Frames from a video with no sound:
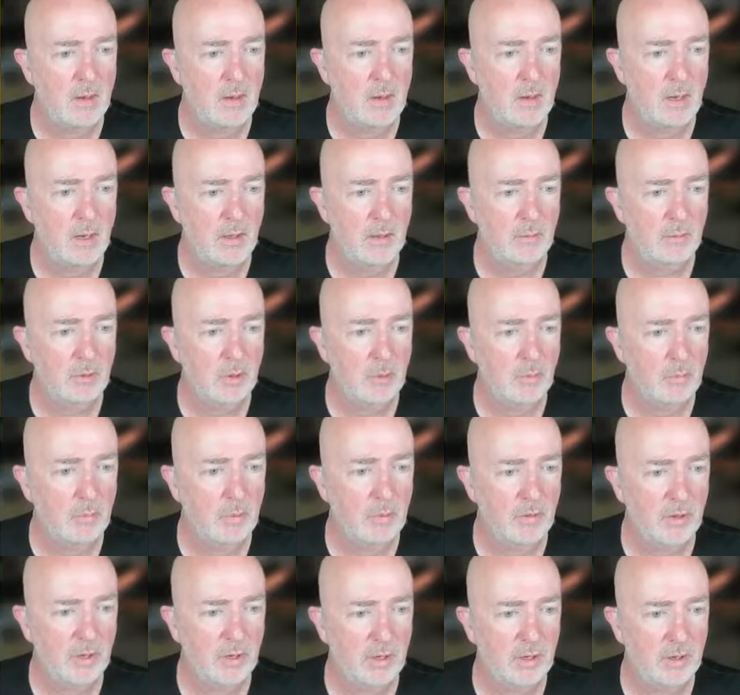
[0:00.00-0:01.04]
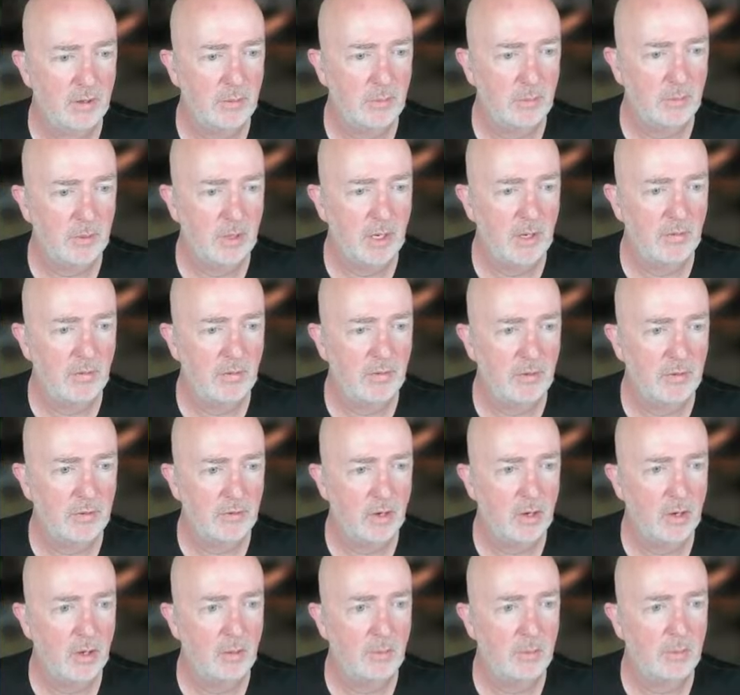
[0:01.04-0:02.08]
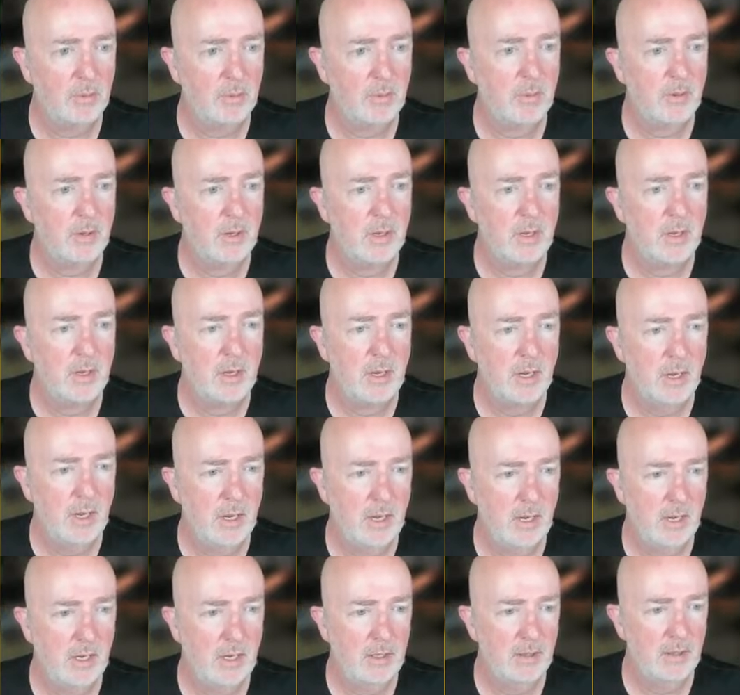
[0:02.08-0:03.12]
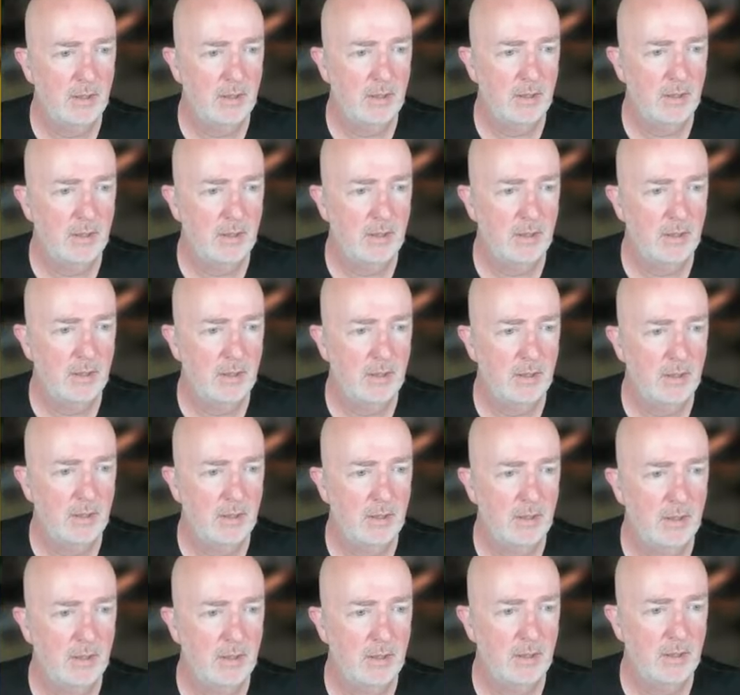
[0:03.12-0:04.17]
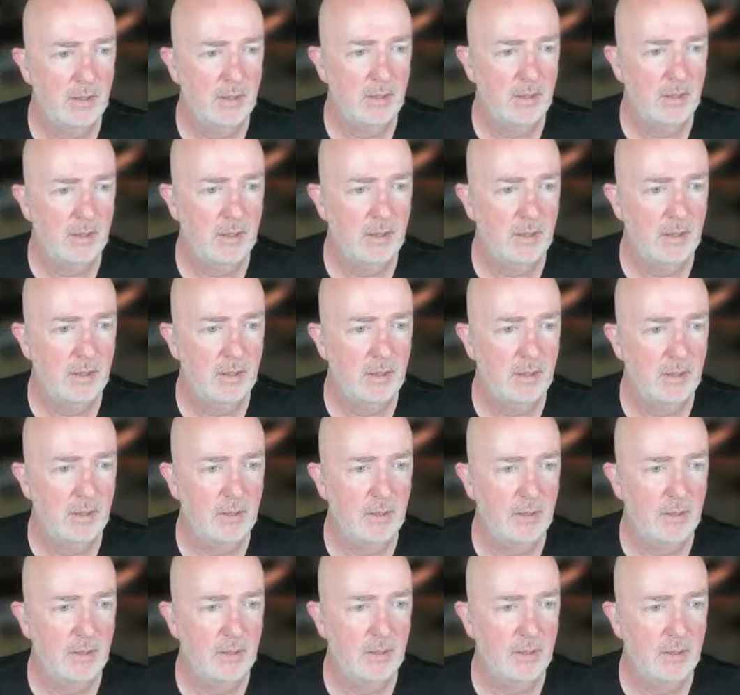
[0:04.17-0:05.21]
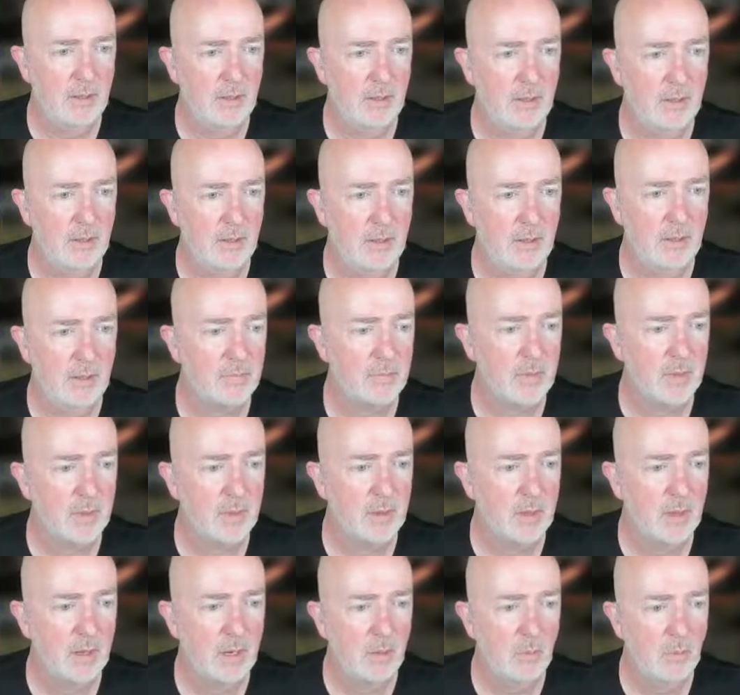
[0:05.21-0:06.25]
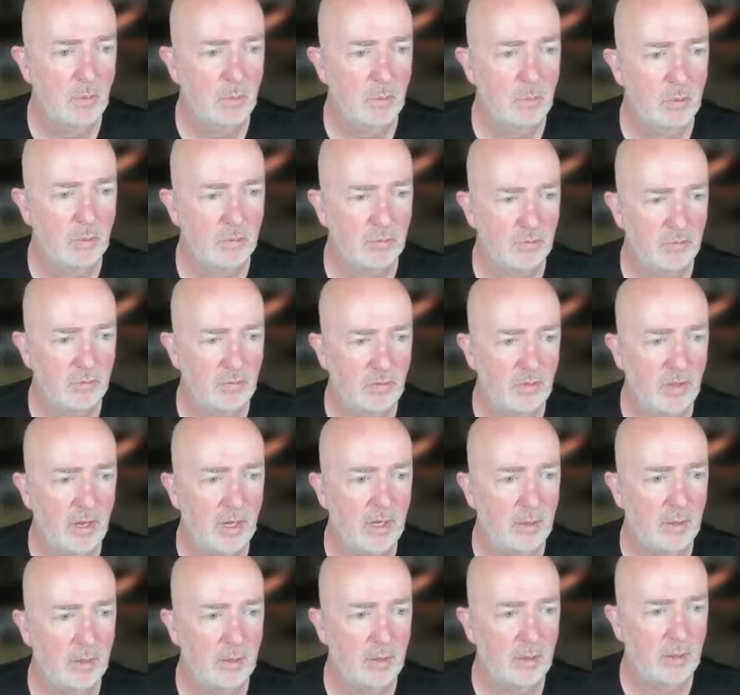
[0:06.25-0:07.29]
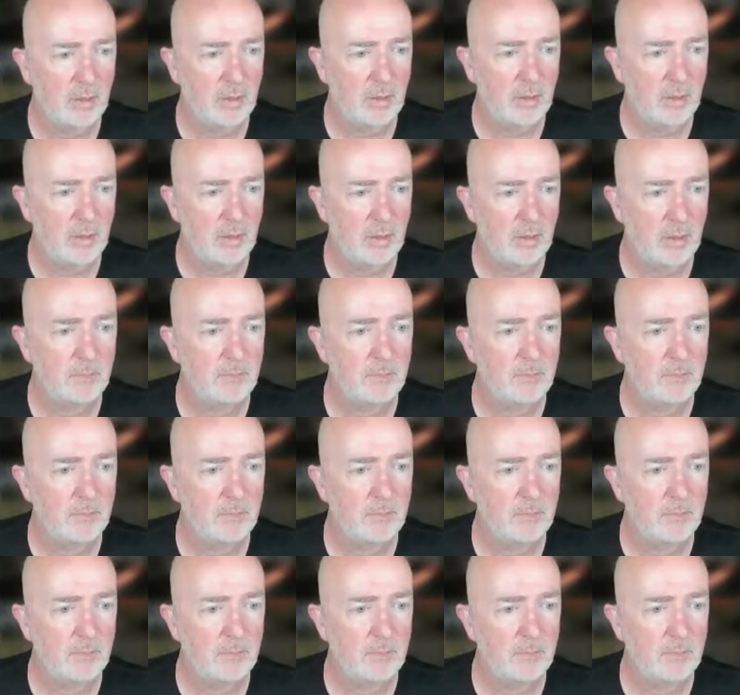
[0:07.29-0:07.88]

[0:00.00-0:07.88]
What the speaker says: And I'm going to put that at the top. And also let's add the product number. We'll push that up as well.